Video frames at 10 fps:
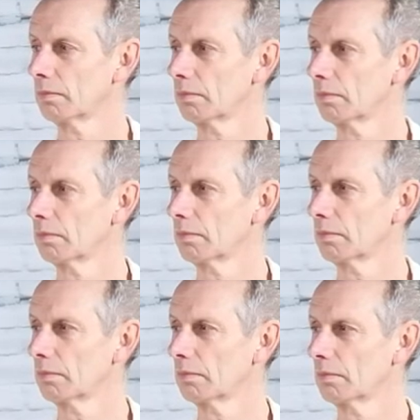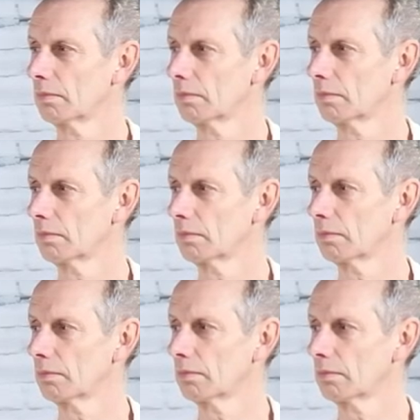
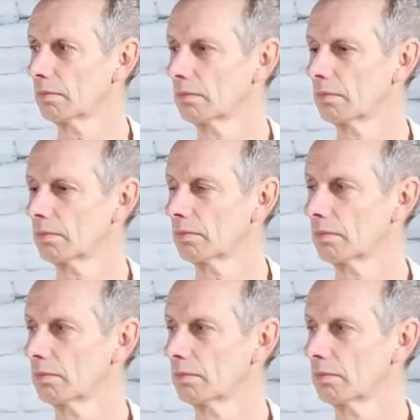This person isn't speaking.